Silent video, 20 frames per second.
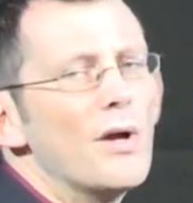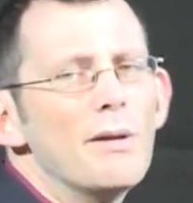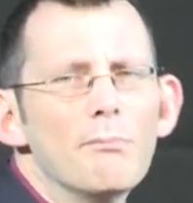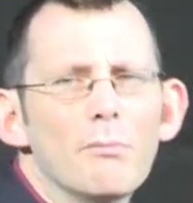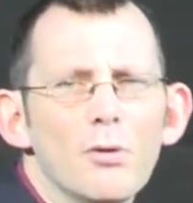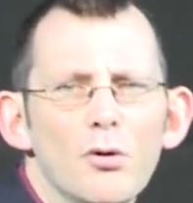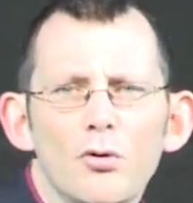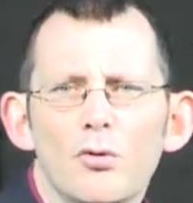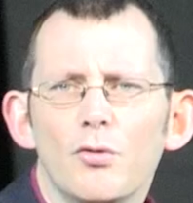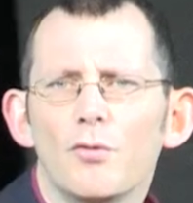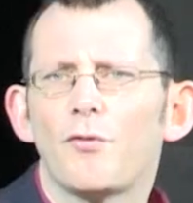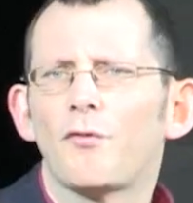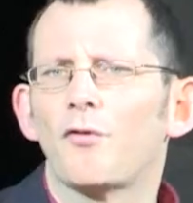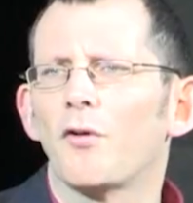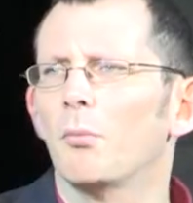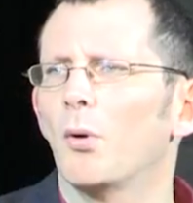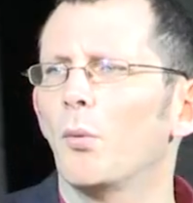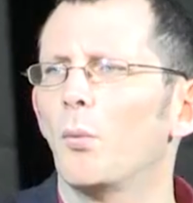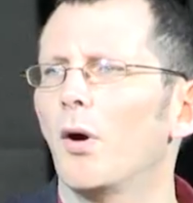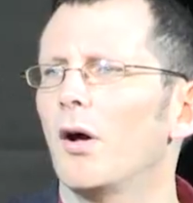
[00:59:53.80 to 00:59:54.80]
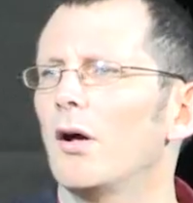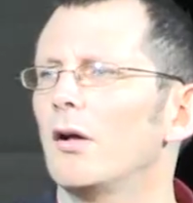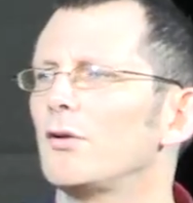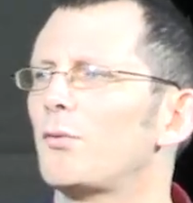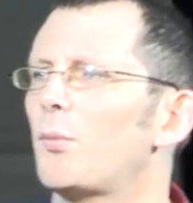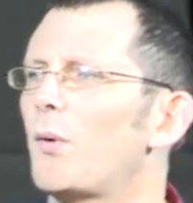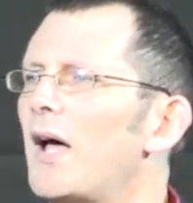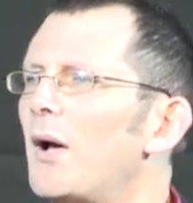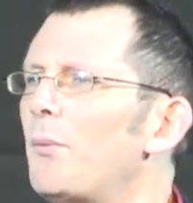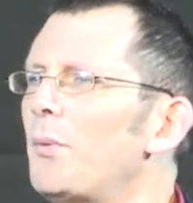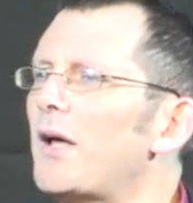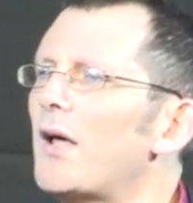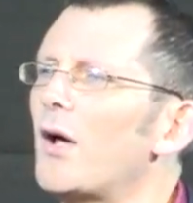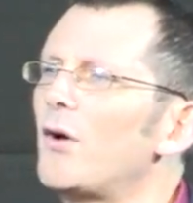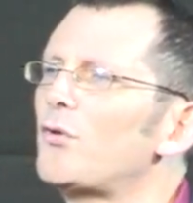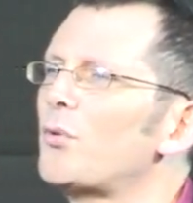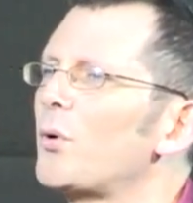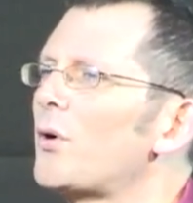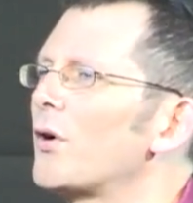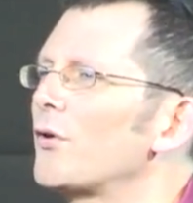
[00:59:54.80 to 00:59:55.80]
we move from a world where we
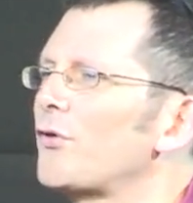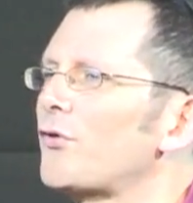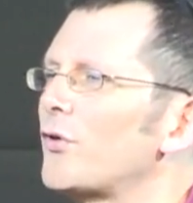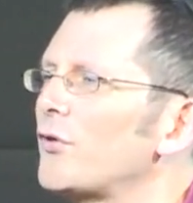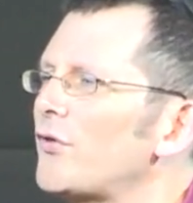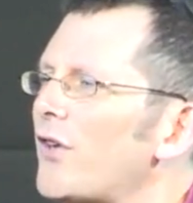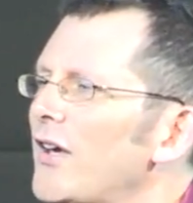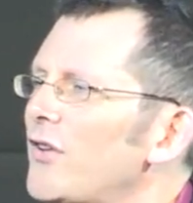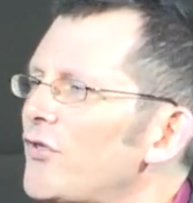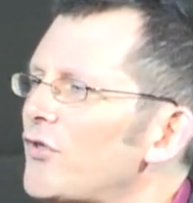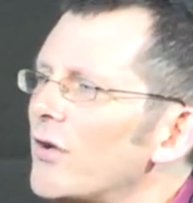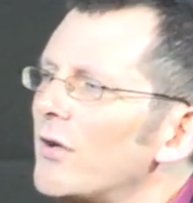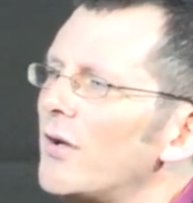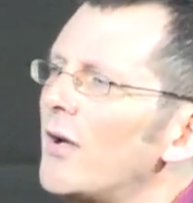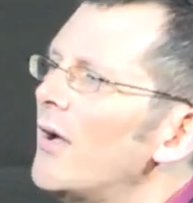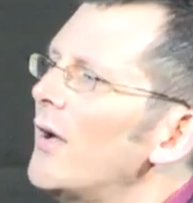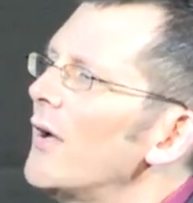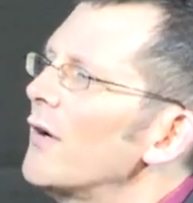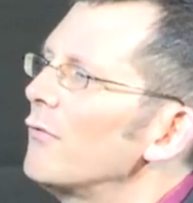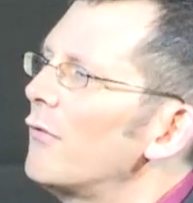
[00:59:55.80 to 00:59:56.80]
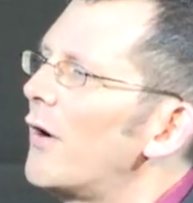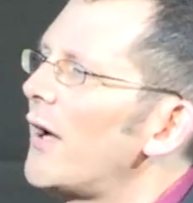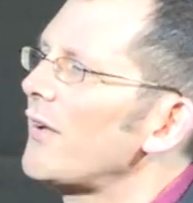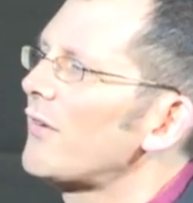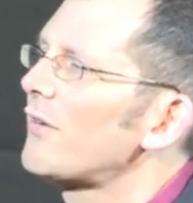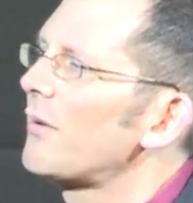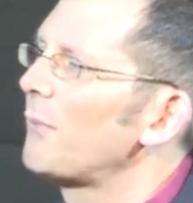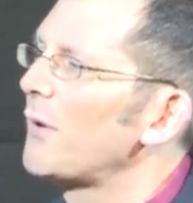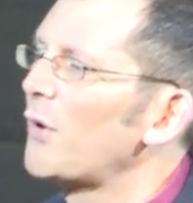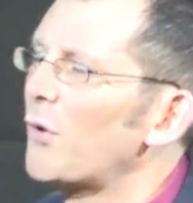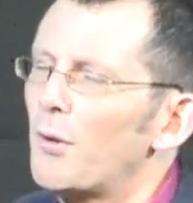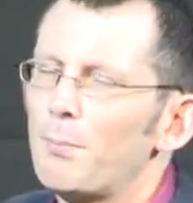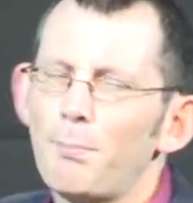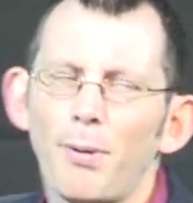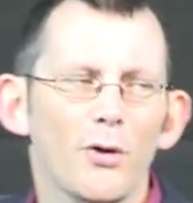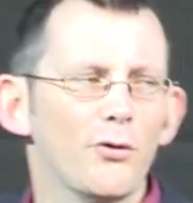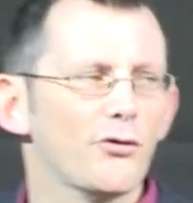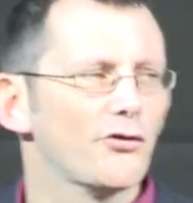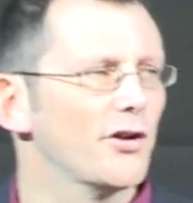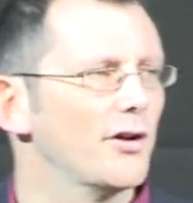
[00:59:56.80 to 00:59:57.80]
go to a consultation, write something on a
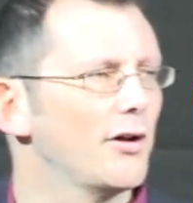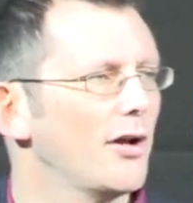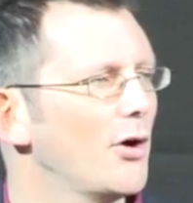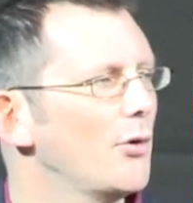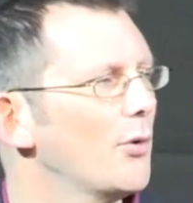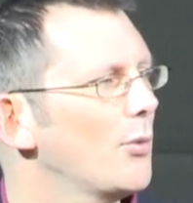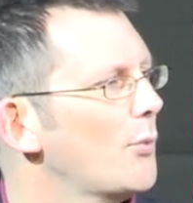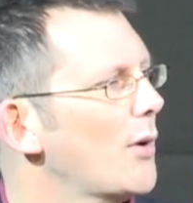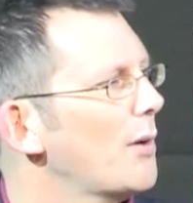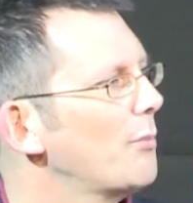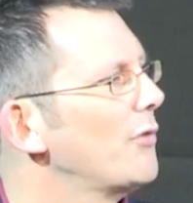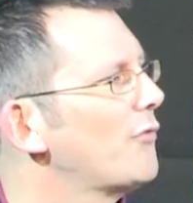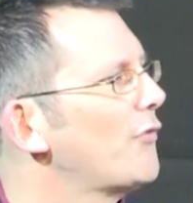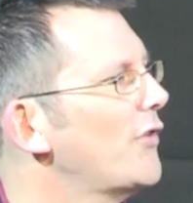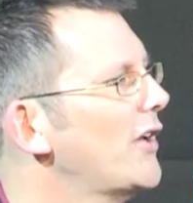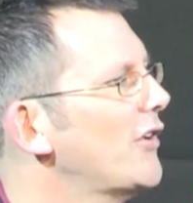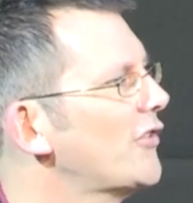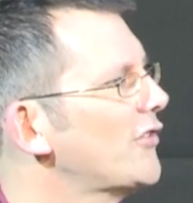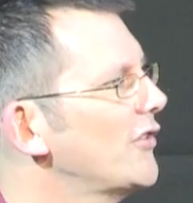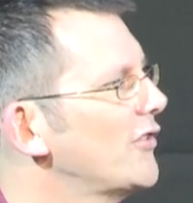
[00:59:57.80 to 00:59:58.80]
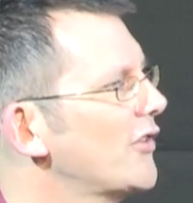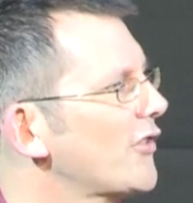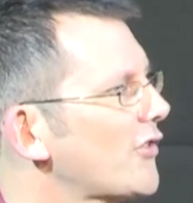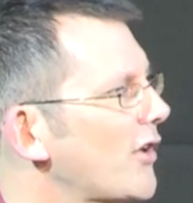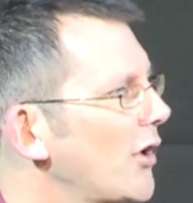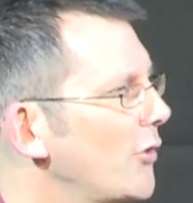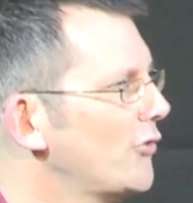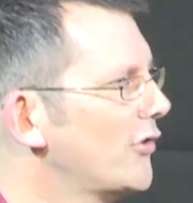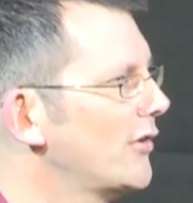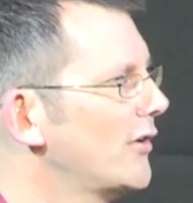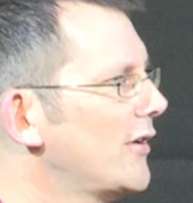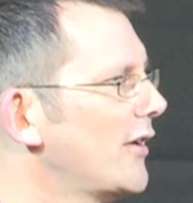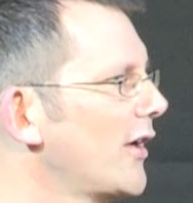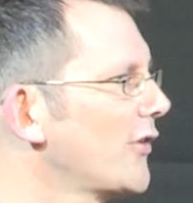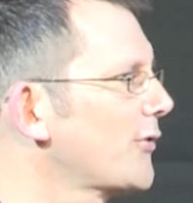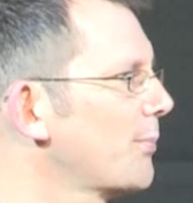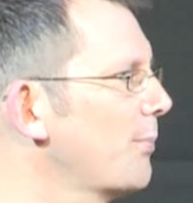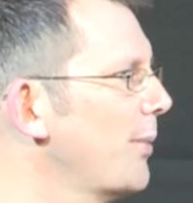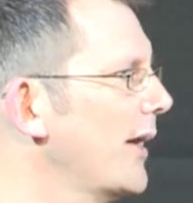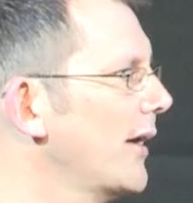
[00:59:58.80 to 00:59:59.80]
post-it note, and when we're finished it just goes in the
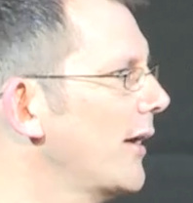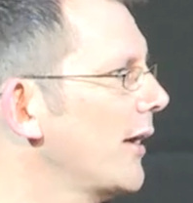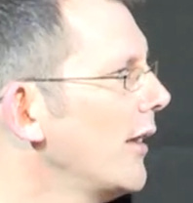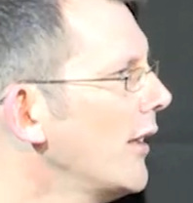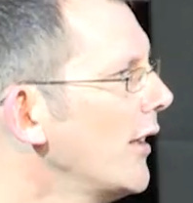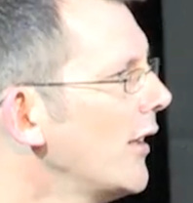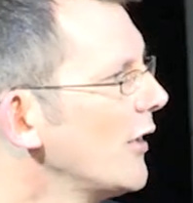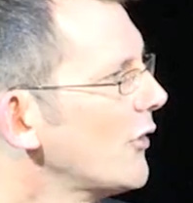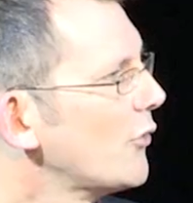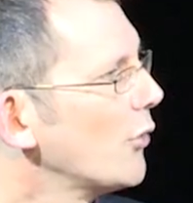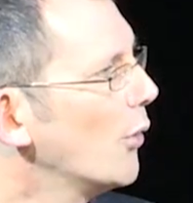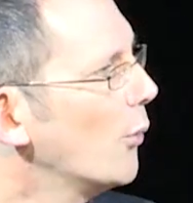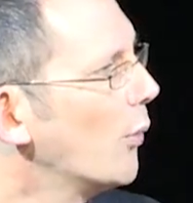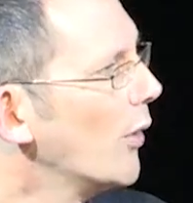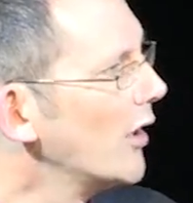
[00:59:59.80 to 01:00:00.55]
dustbin, to a